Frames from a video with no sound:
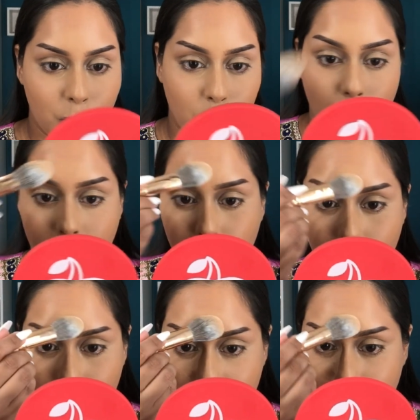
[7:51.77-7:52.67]

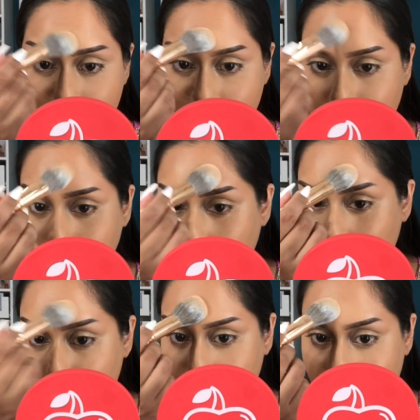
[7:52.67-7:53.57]
Wow, that
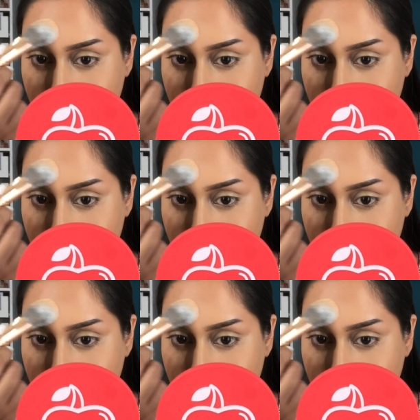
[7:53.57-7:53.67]
powder really